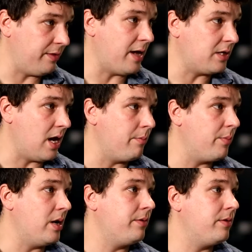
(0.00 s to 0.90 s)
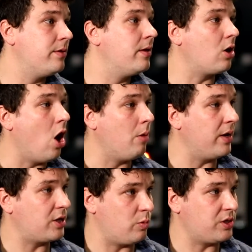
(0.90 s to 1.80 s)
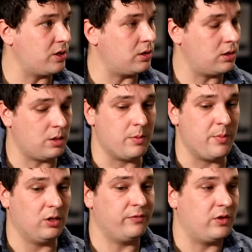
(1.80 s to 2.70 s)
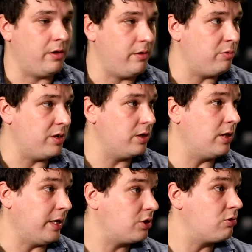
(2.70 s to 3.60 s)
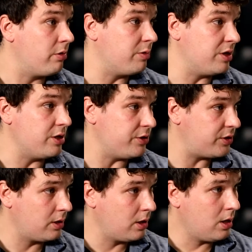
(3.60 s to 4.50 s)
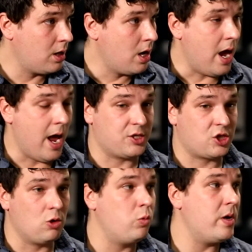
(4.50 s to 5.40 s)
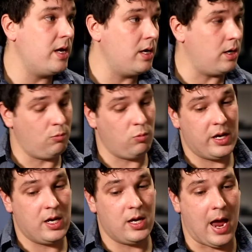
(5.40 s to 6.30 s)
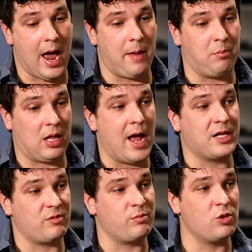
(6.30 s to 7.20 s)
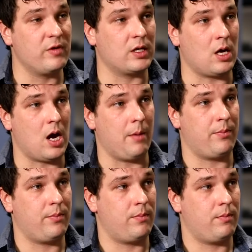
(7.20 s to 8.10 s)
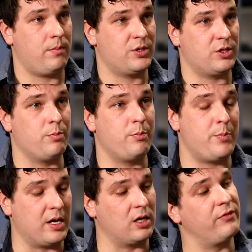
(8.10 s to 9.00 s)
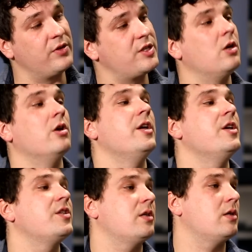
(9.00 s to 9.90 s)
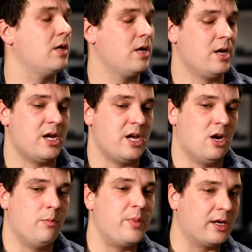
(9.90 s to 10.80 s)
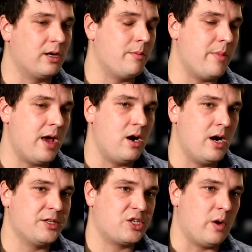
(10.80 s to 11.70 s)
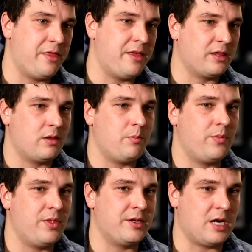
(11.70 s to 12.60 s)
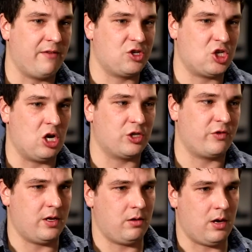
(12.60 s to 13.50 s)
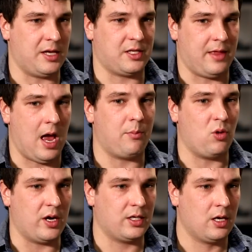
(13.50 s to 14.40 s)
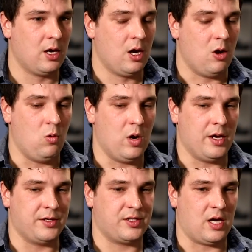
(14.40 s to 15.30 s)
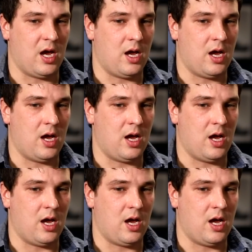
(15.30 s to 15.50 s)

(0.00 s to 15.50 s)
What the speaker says: at that time, but the complex wasn't to be built for another 2 or 3 years. Oh. And so we had plans of moving up to bigger facilities and, bigger and better. And so I think the toughest challenge for us at that point was